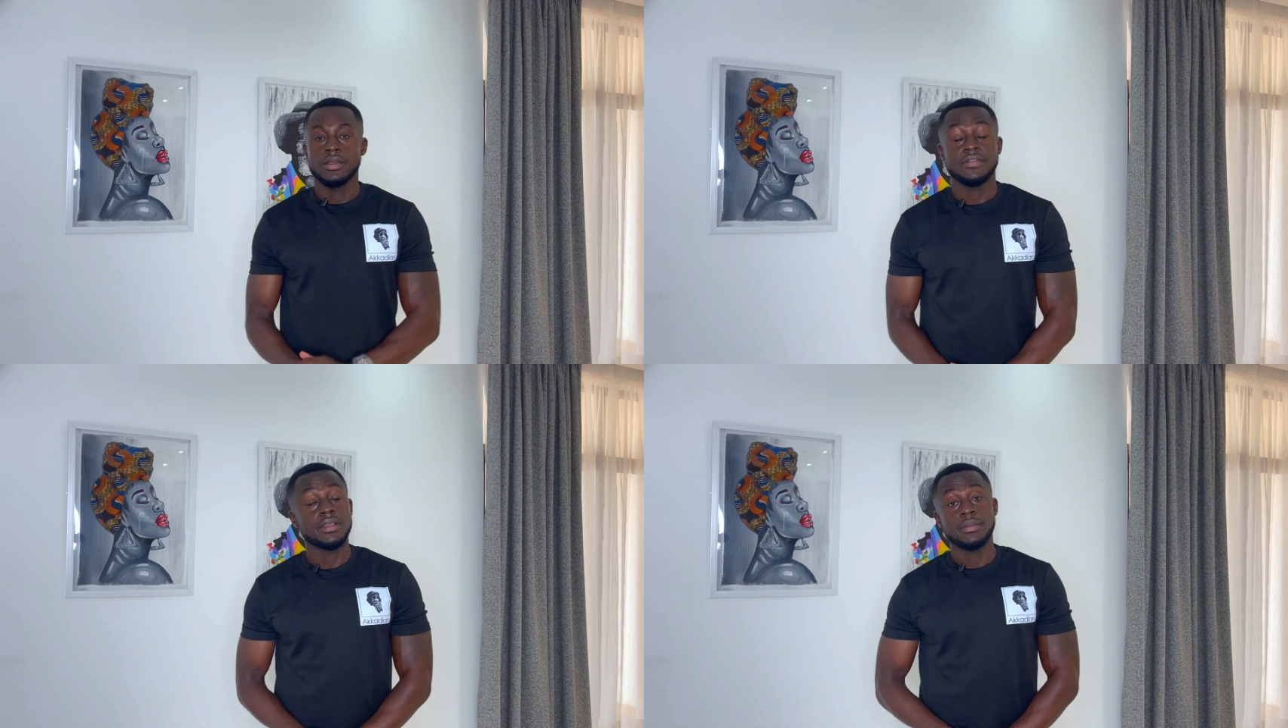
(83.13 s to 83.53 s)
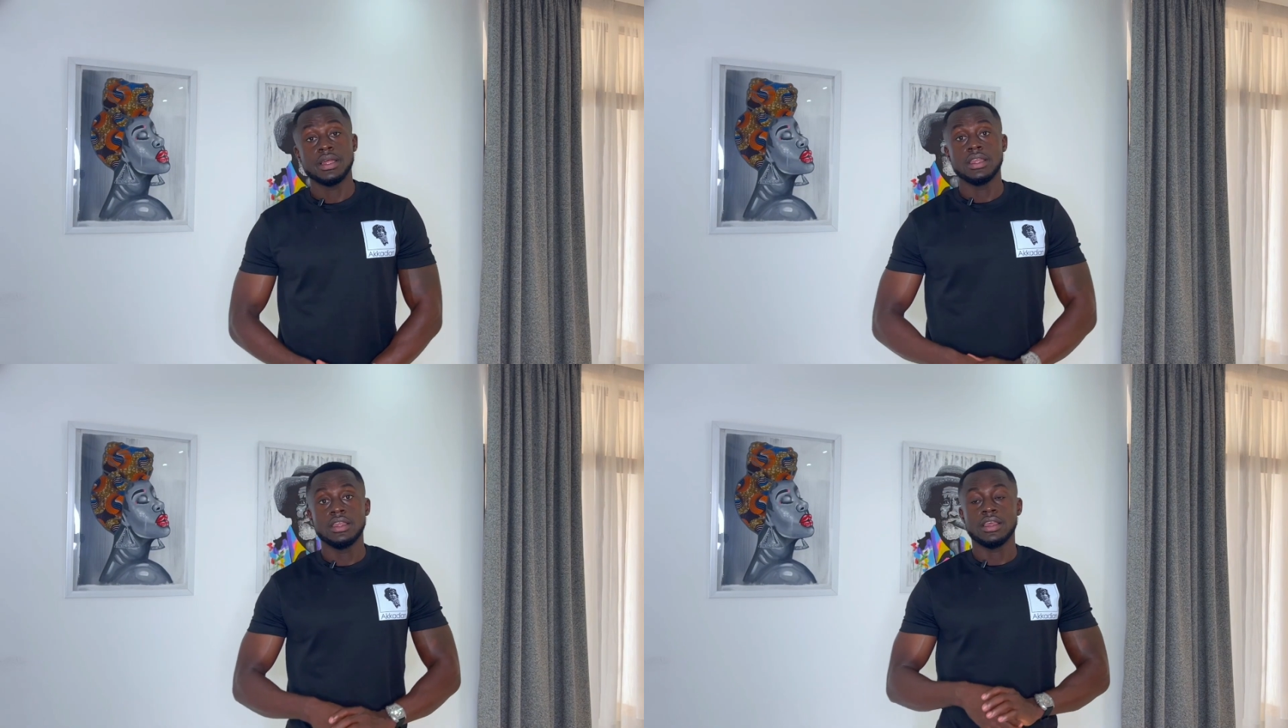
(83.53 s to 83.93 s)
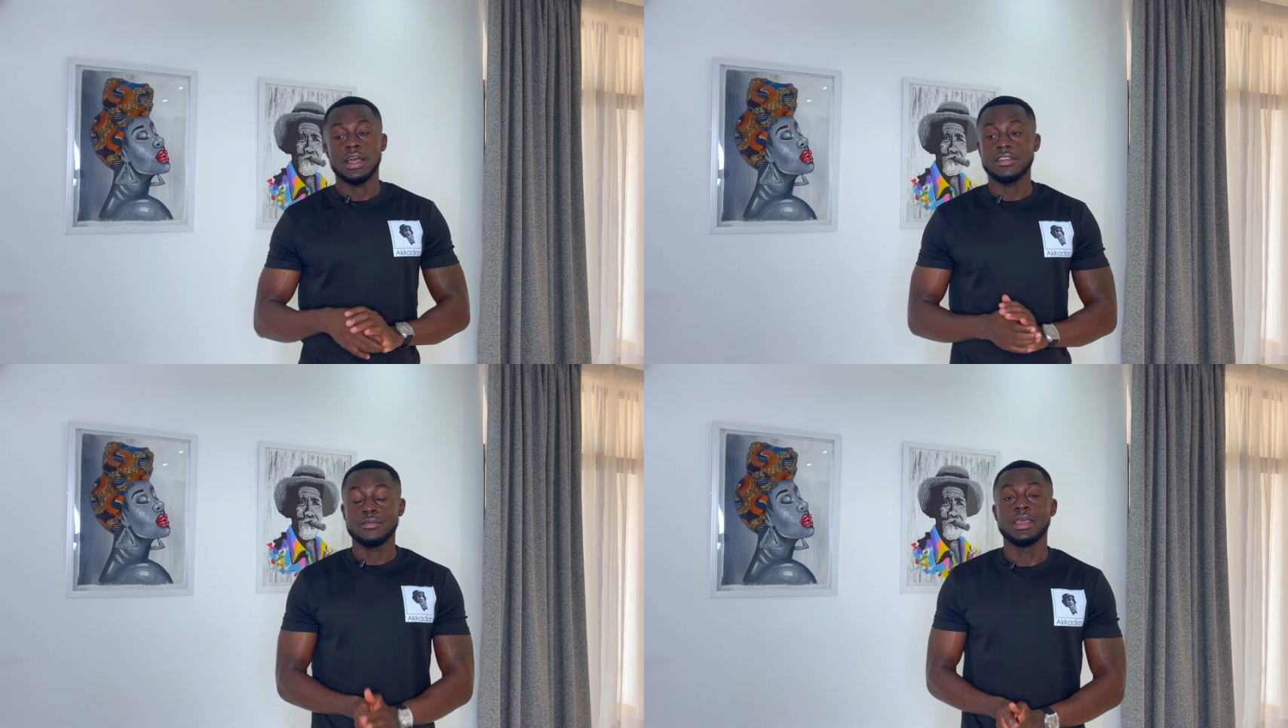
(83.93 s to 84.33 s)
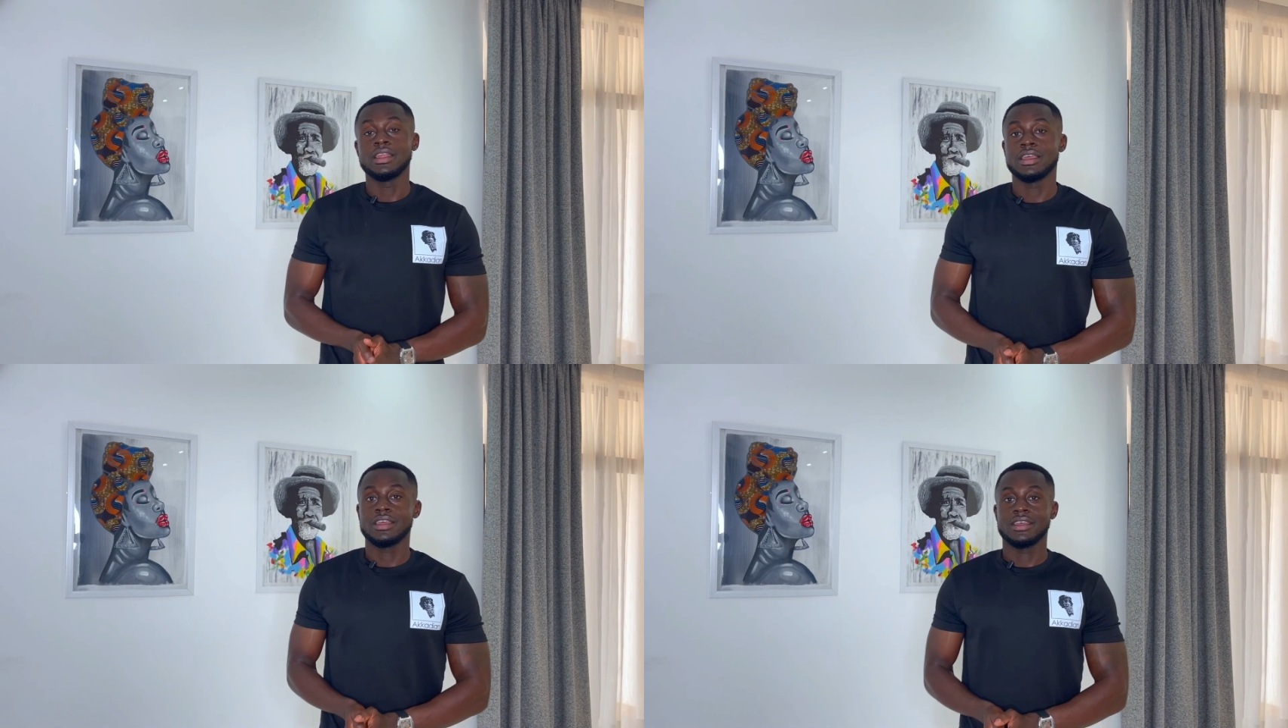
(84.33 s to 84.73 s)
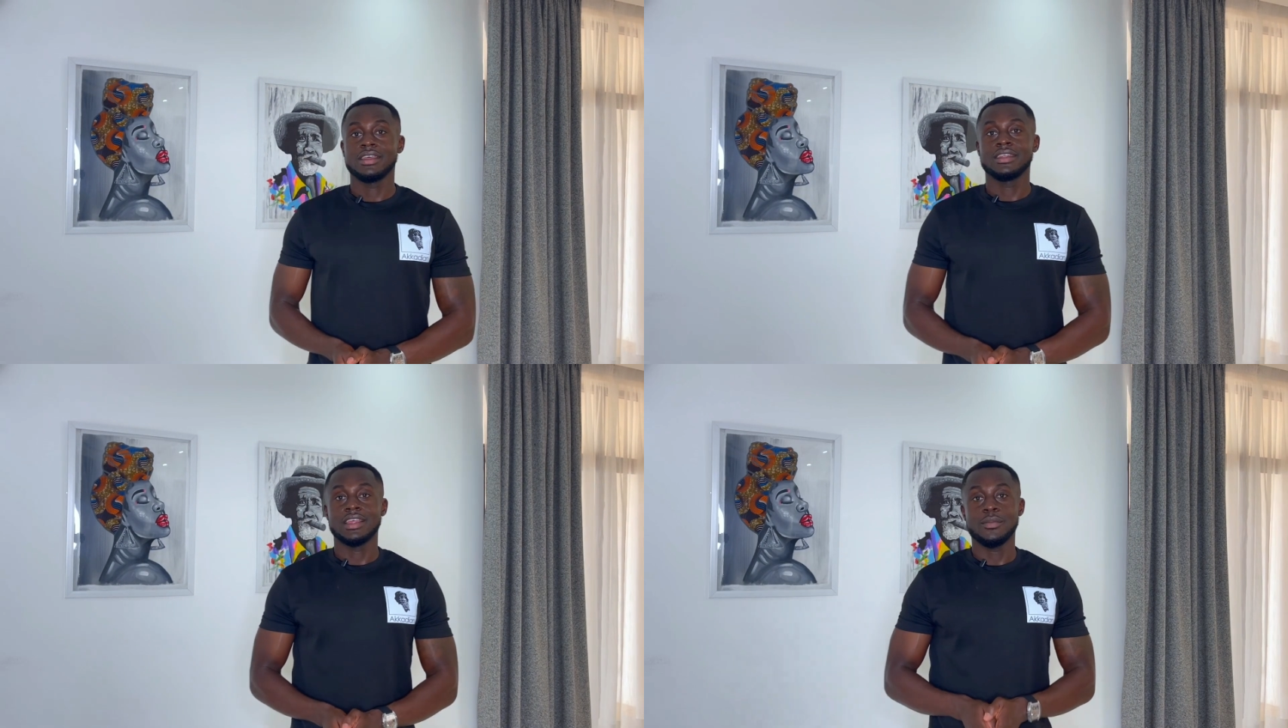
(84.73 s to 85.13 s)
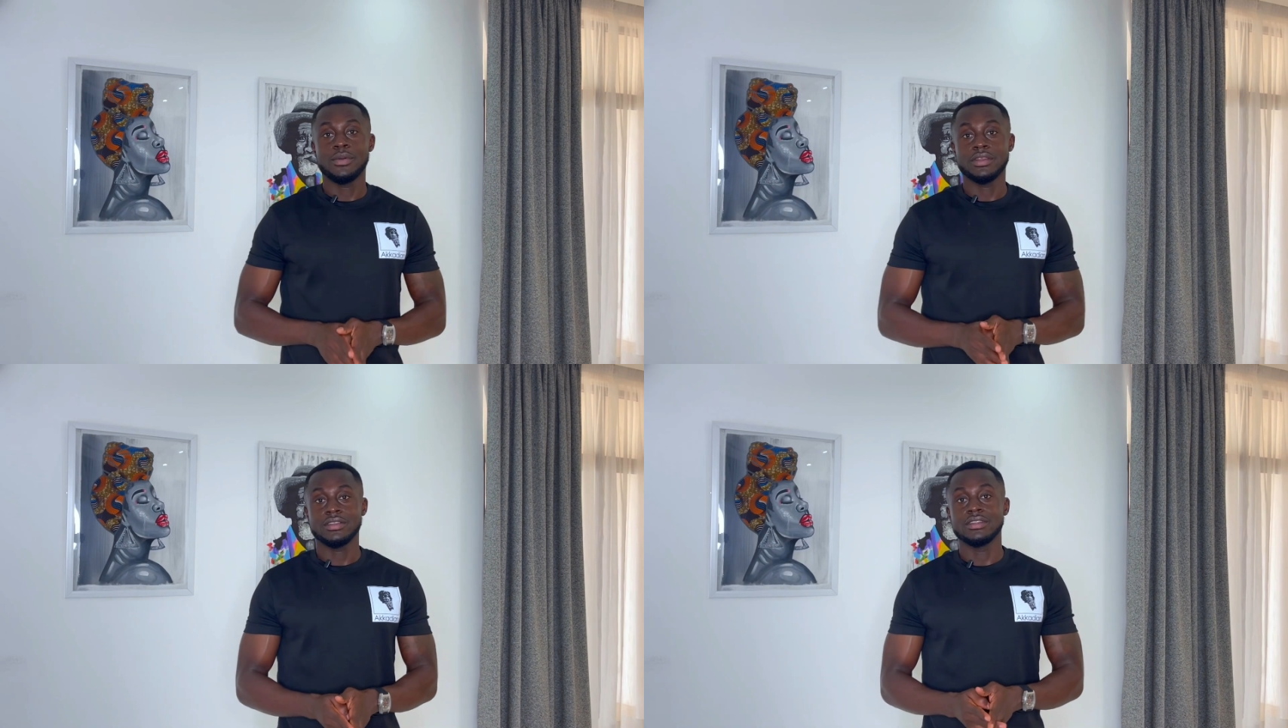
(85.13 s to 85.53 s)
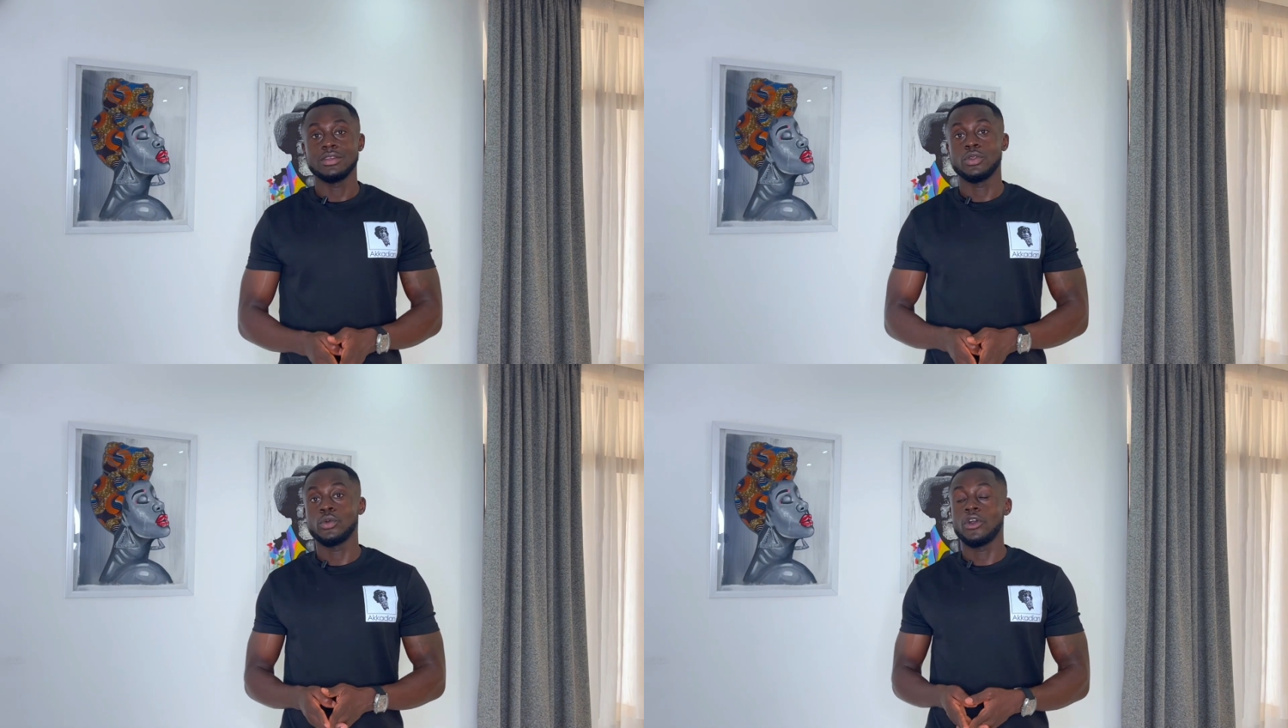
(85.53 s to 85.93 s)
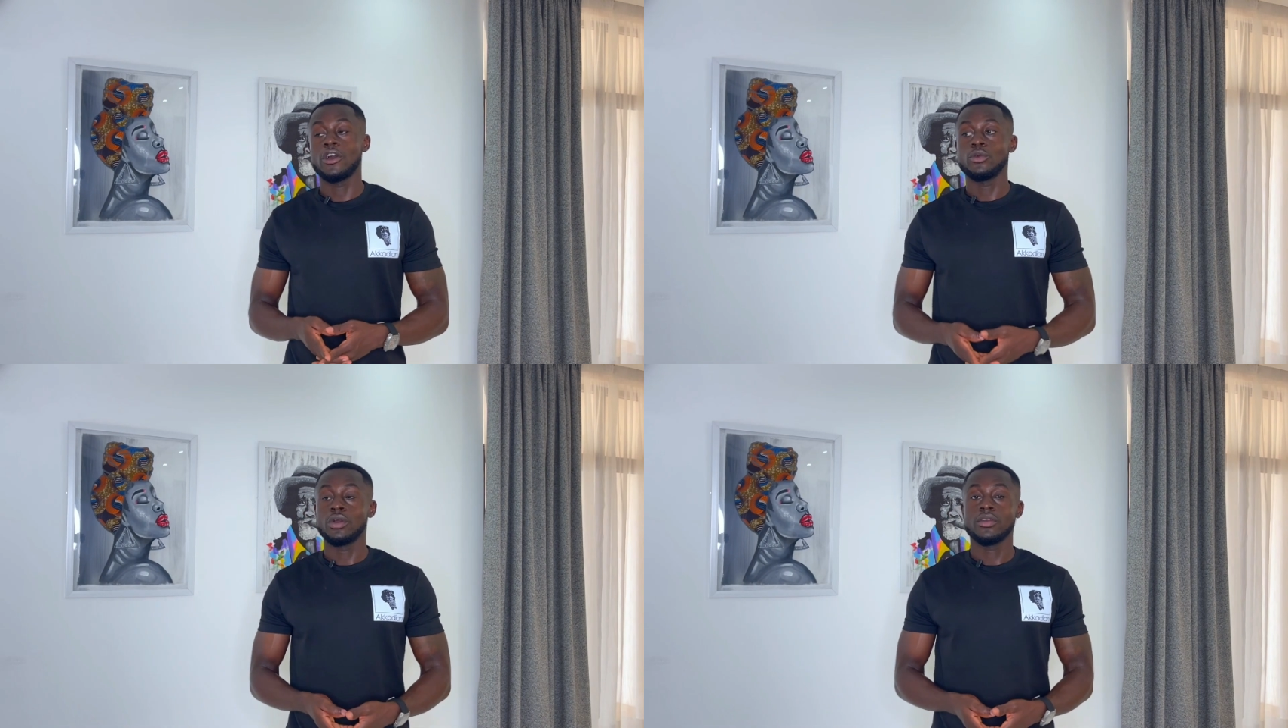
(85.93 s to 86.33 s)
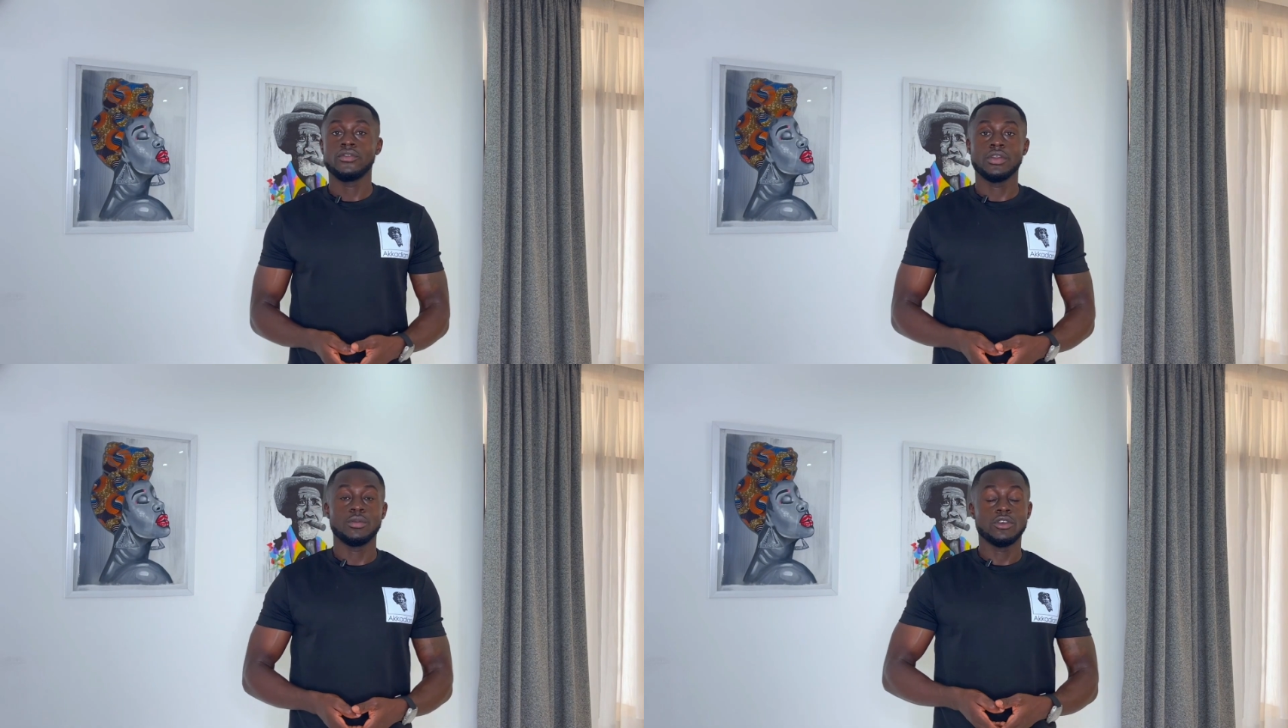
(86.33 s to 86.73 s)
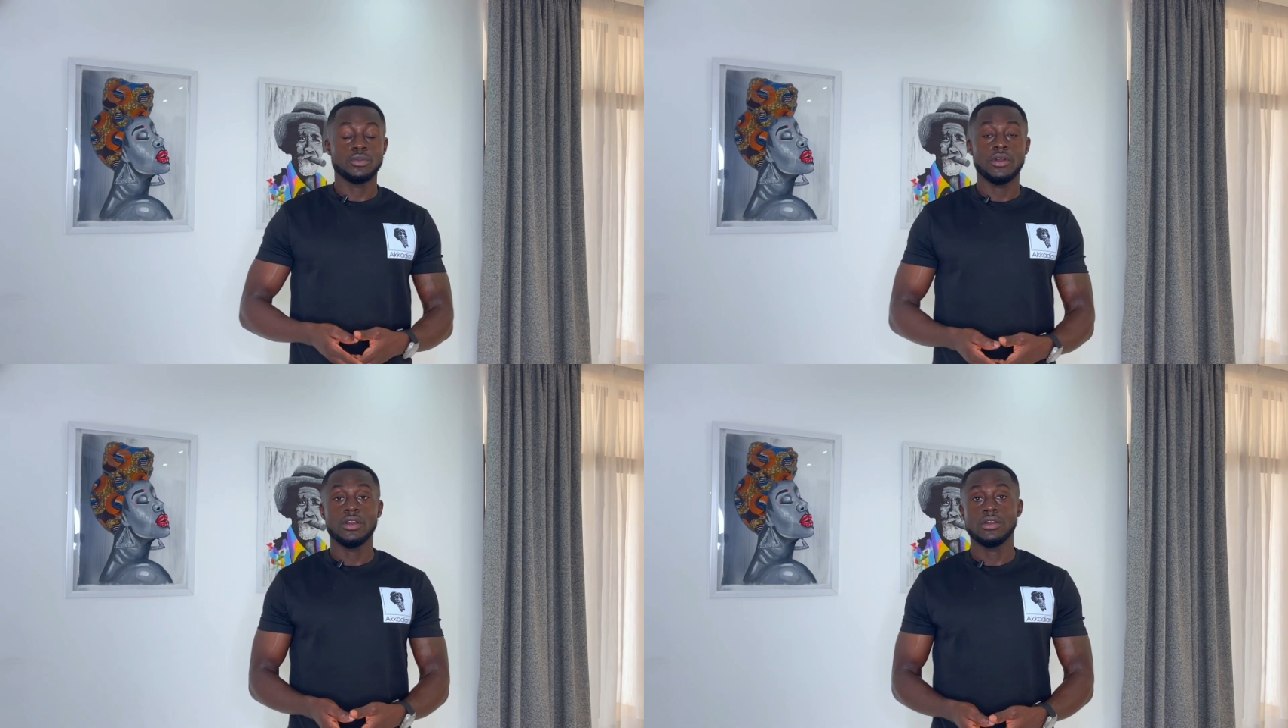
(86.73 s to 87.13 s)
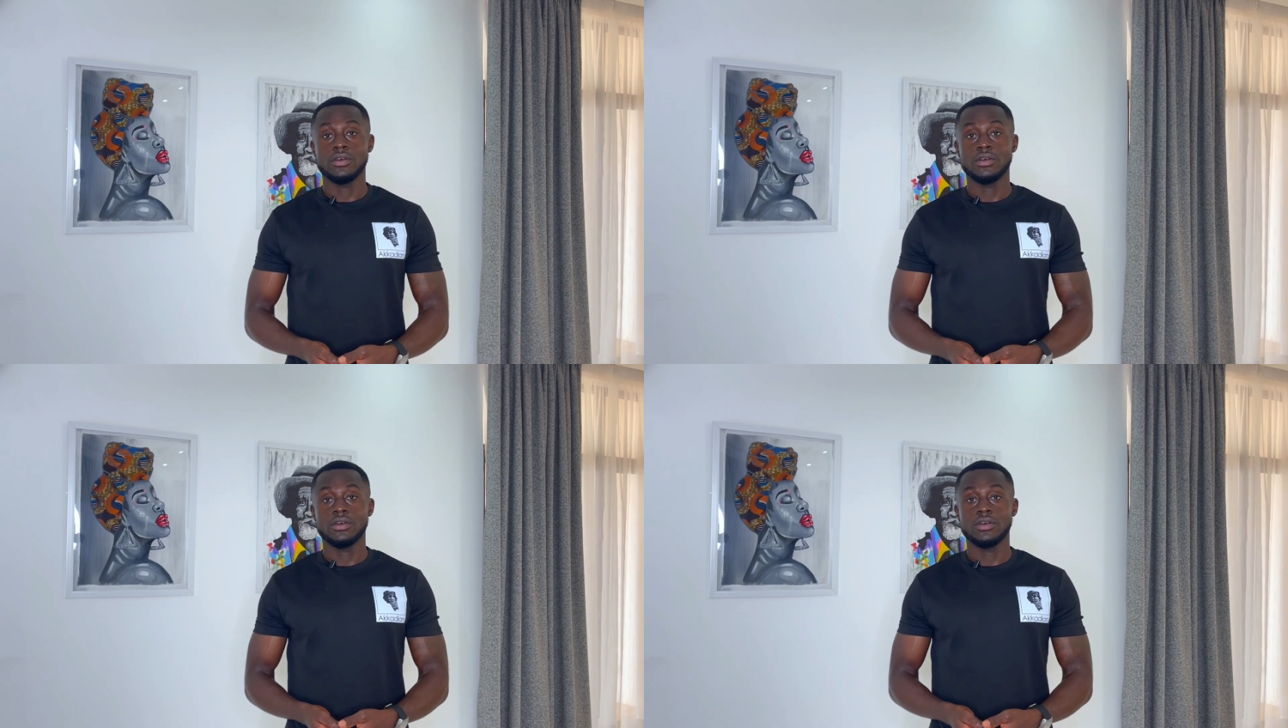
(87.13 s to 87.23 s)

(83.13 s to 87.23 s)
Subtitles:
If somebody has made it, that person did it through hard work for the most part.